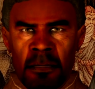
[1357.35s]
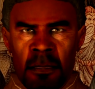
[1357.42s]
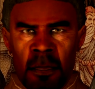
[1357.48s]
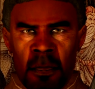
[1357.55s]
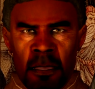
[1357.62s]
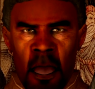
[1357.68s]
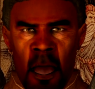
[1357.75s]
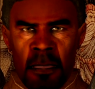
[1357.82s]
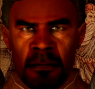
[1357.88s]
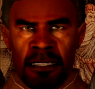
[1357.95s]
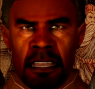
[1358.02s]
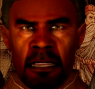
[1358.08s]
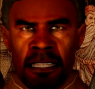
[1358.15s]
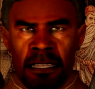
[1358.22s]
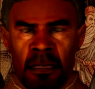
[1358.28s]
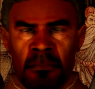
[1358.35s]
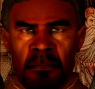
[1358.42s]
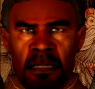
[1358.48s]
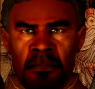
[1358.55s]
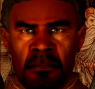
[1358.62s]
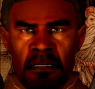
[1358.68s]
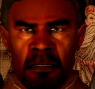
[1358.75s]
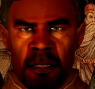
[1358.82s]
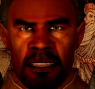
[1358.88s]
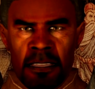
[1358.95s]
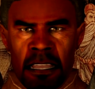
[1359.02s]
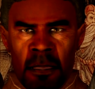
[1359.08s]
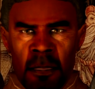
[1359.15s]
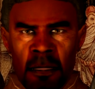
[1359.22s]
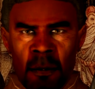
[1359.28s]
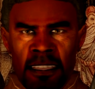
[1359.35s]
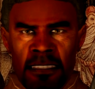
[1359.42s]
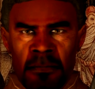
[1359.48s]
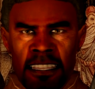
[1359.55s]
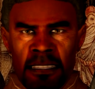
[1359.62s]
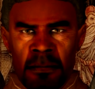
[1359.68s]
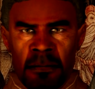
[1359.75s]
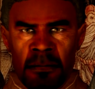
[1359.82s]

Now go kill somebody before I get all weepy.